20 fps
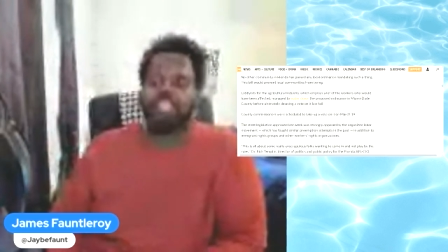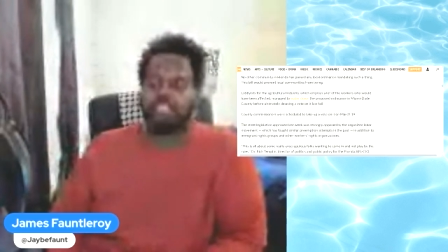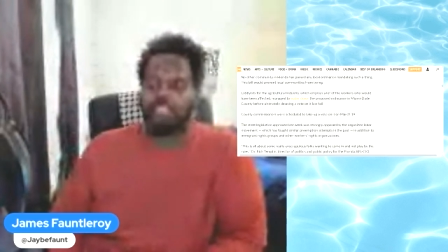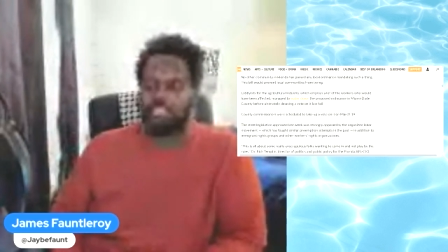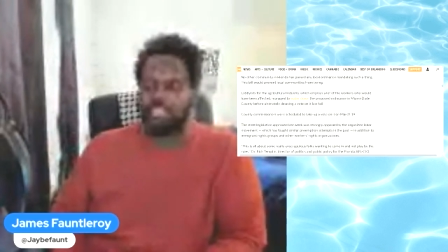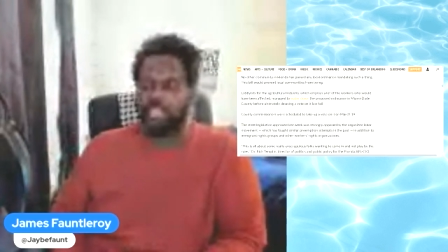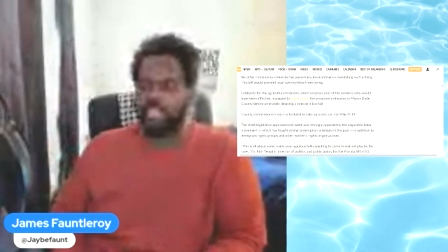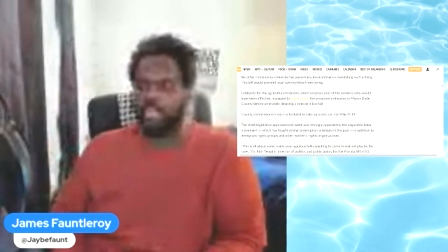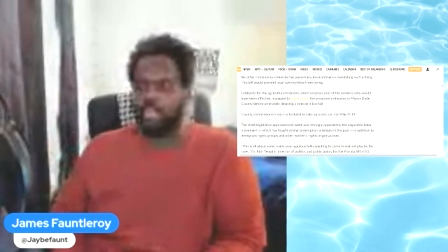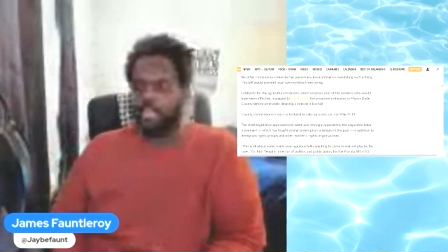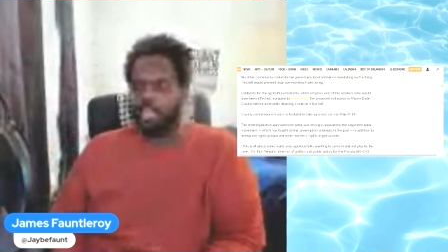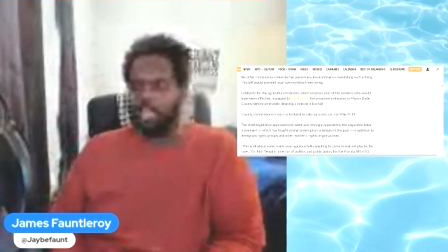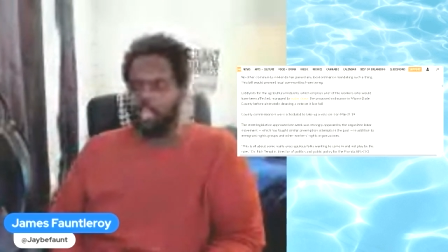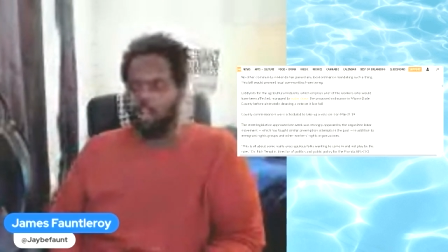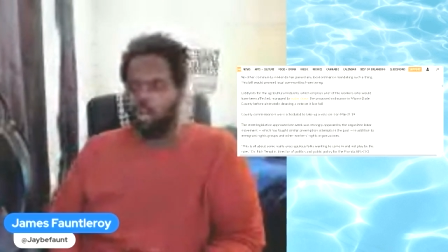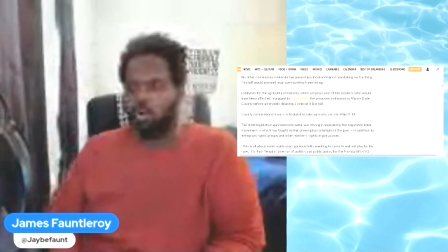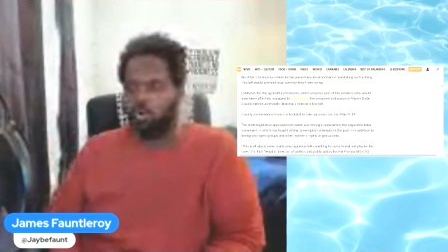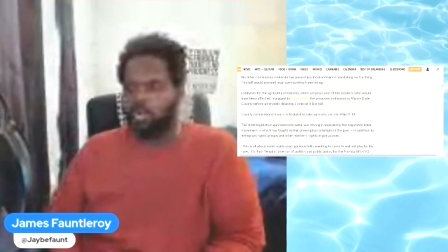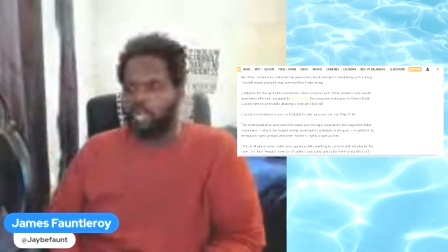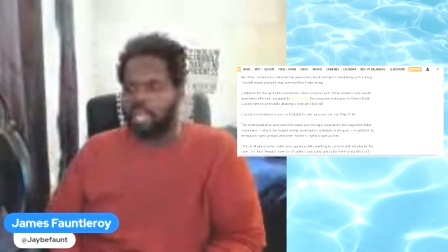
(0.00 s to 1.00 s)
they
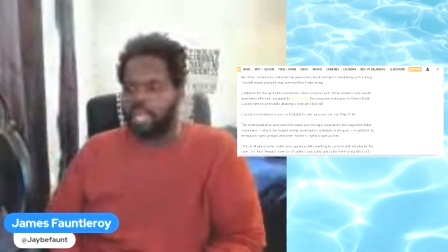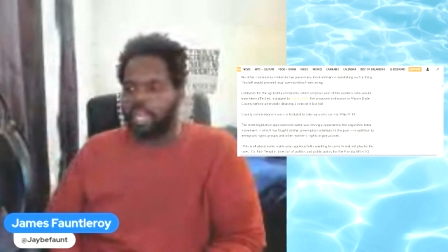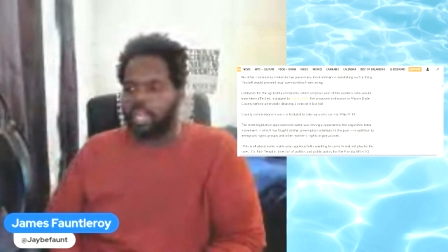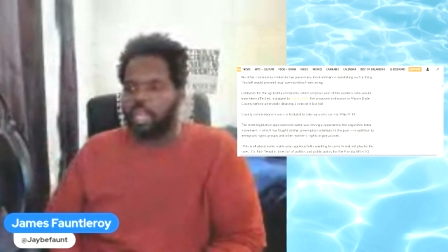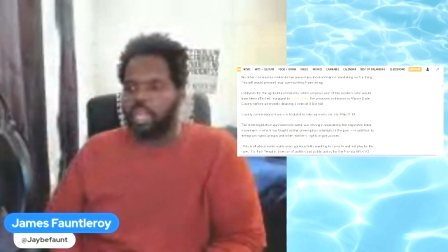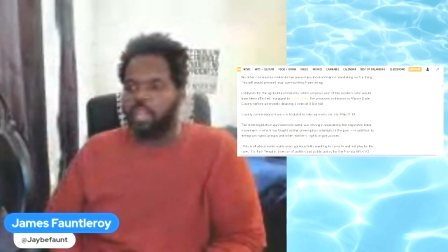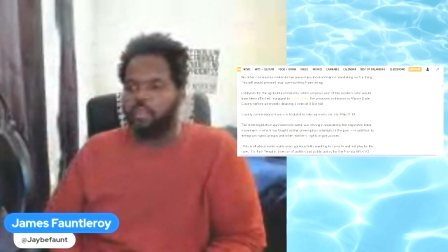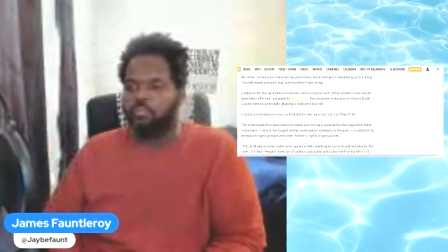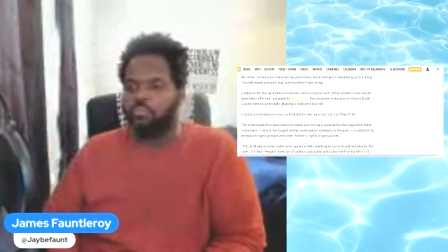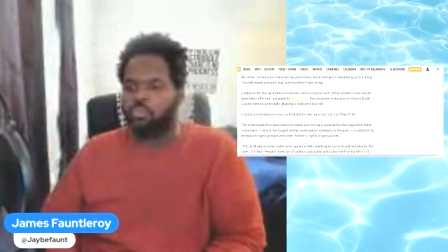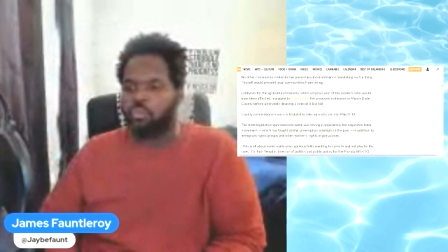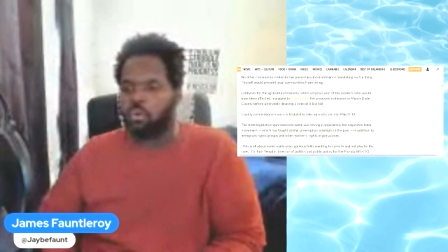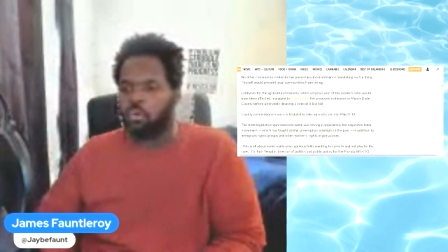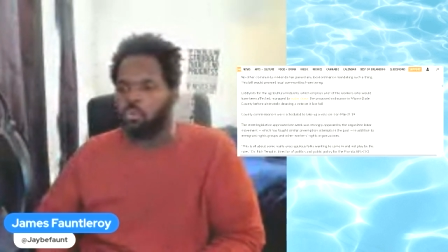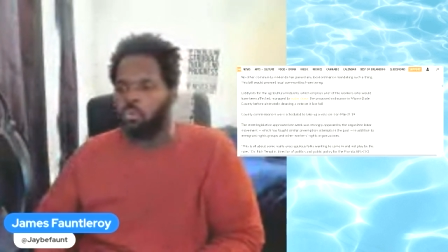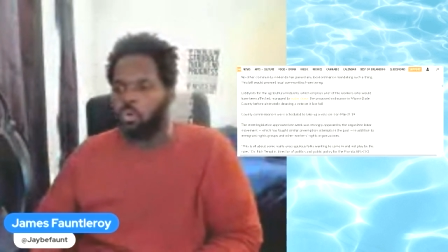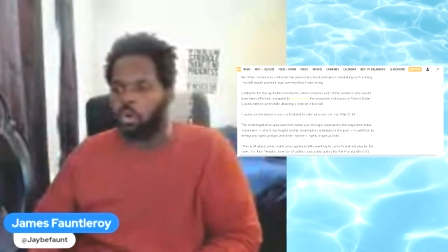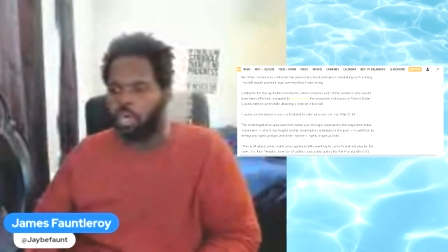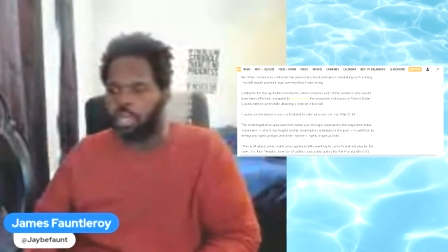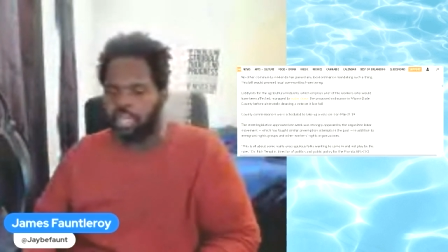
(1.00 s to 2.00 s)
say, okay, if
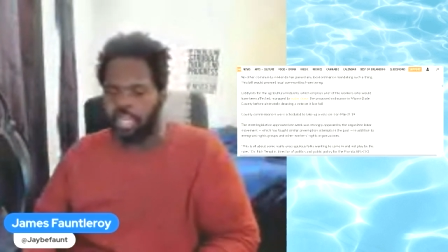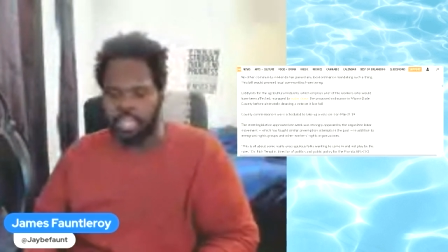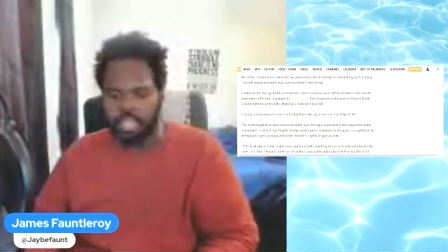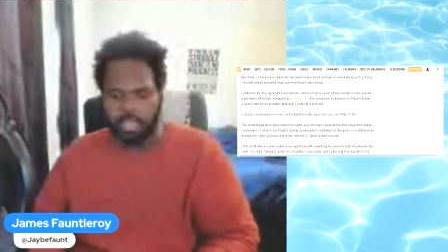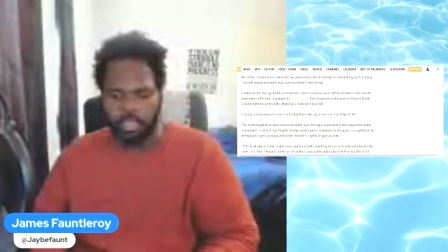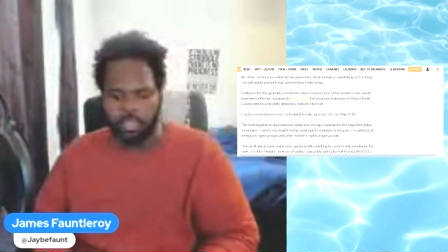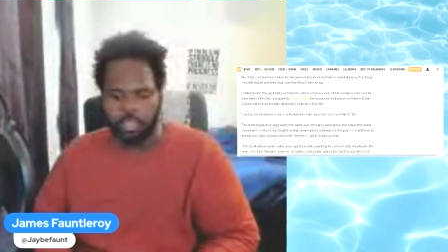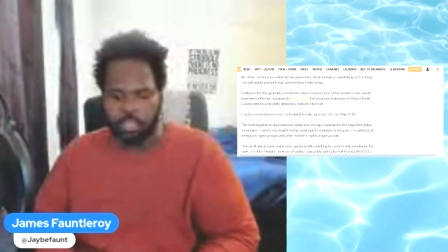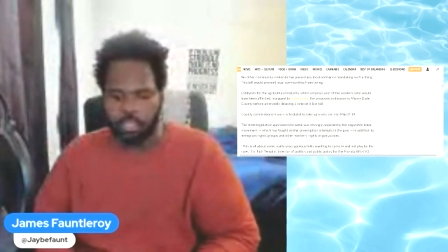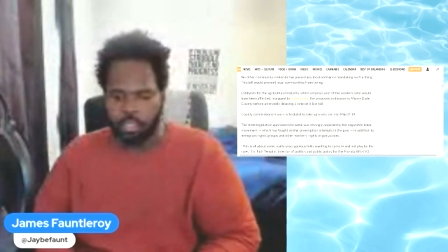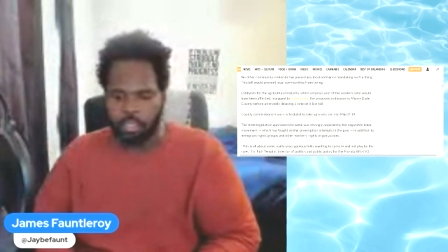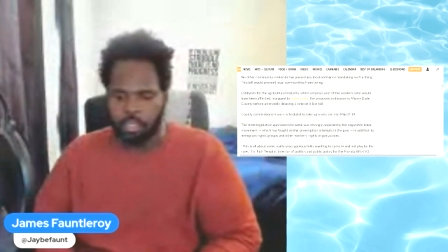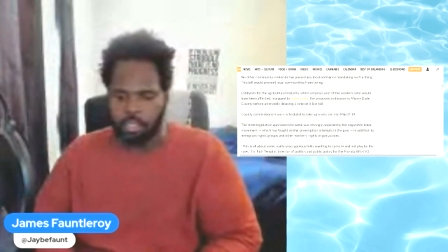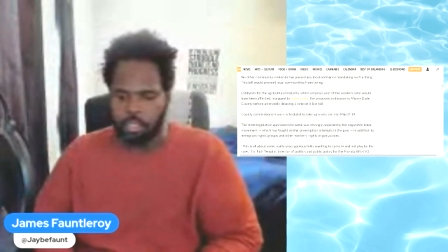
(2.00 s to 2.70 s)
you're working,